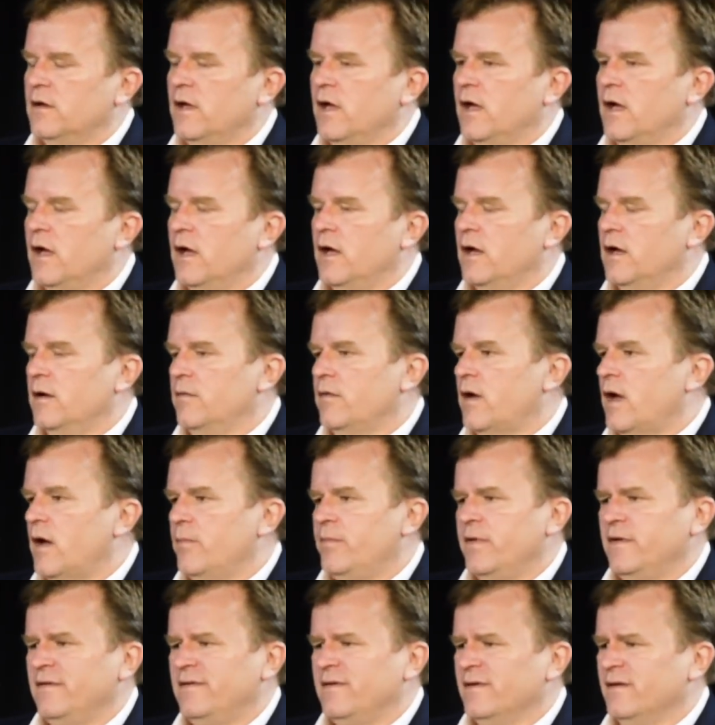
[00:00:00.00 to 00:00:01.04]

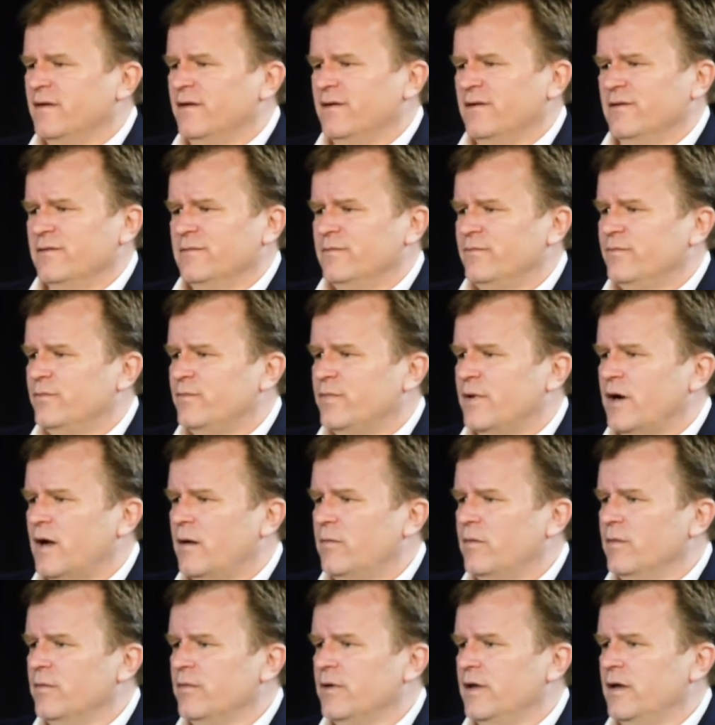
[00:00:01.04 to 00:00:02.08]
up until
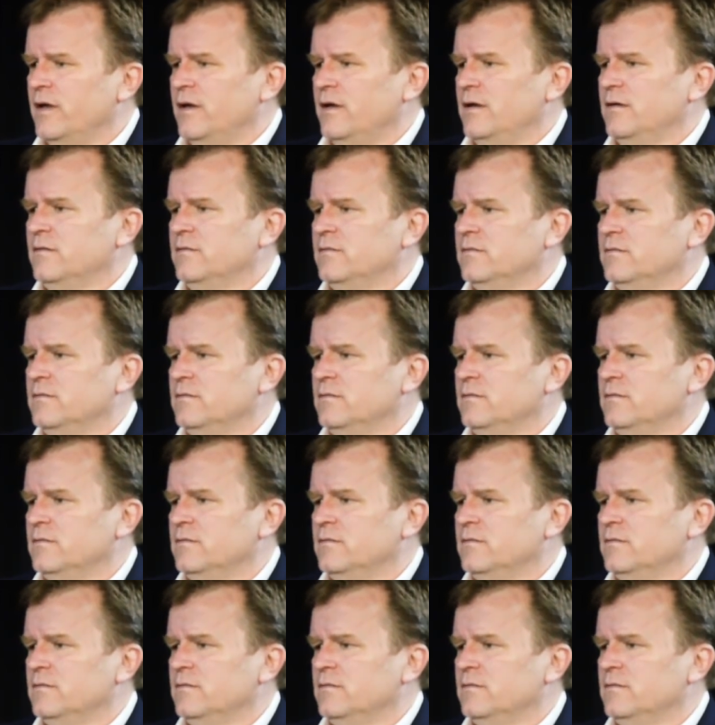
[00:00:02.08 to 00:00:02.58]
probably,